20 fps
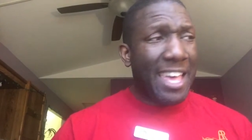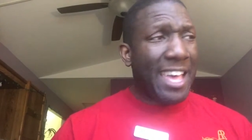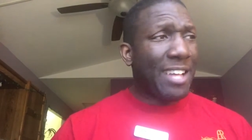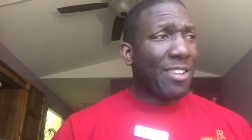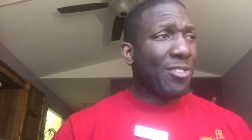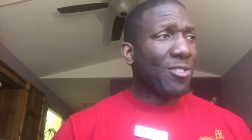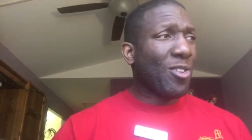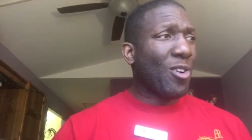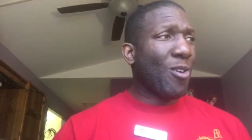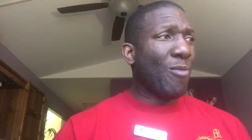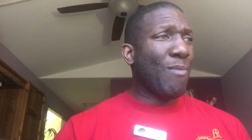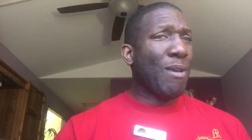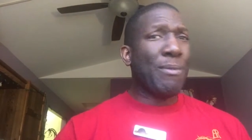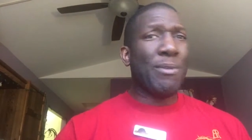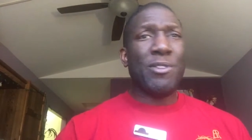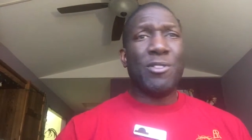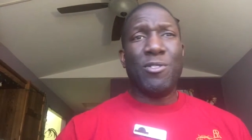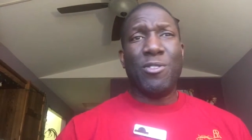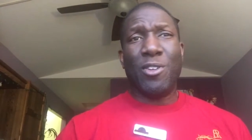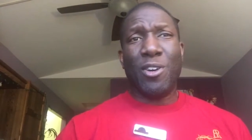And so
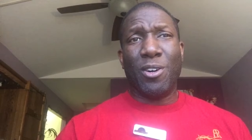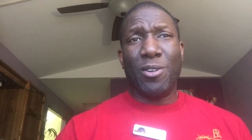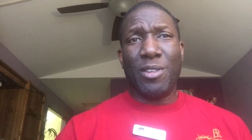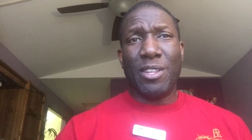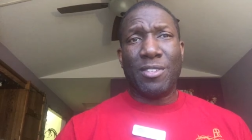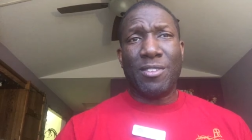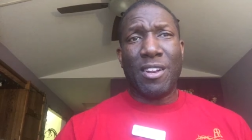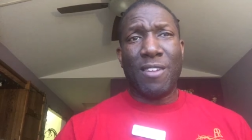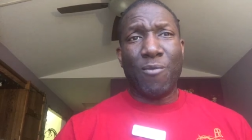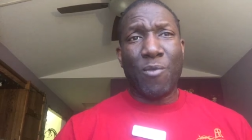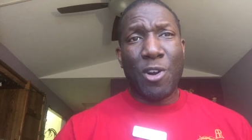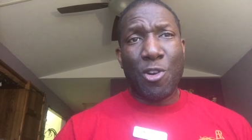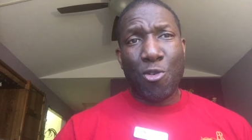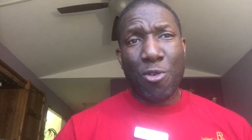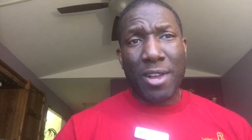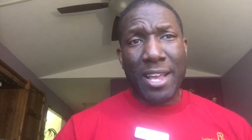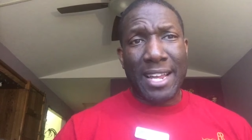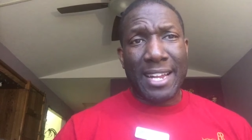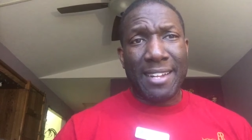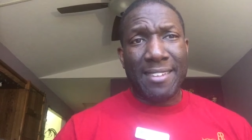maybe, instead of one
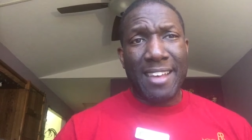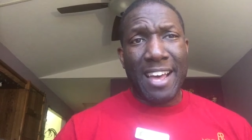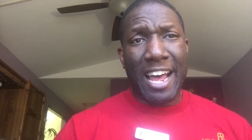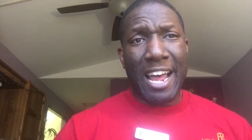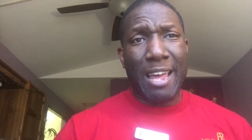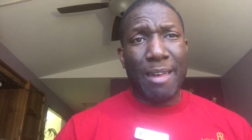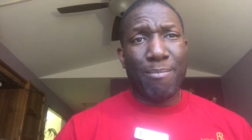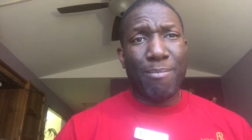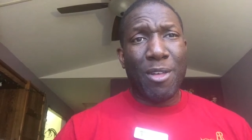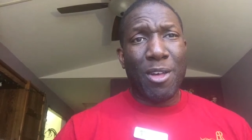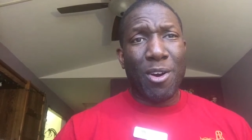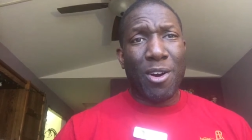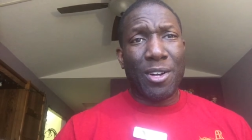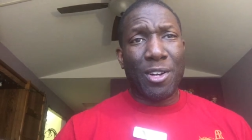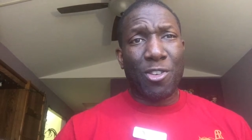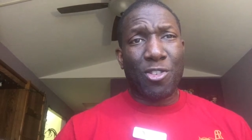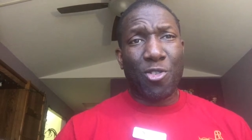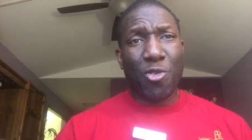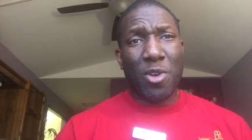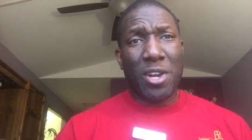drink at a time
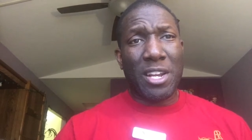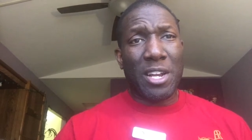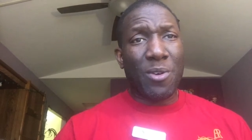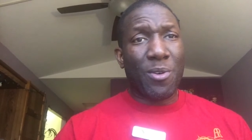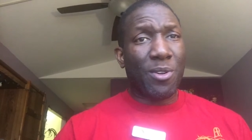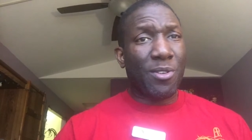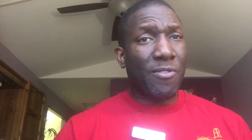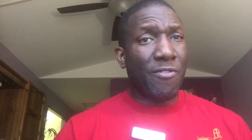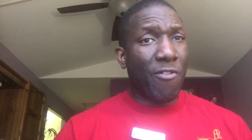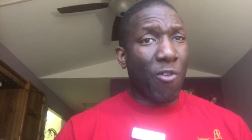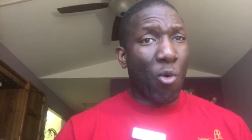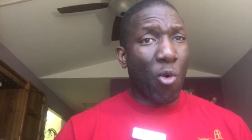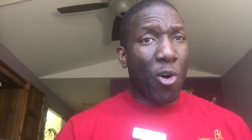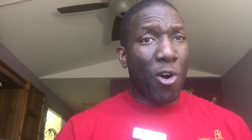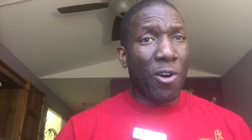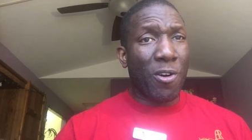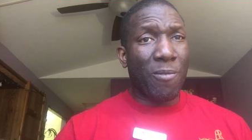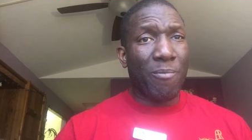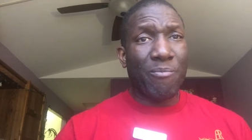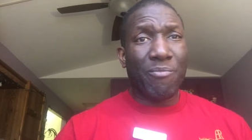on the screen, there was
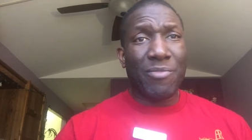4,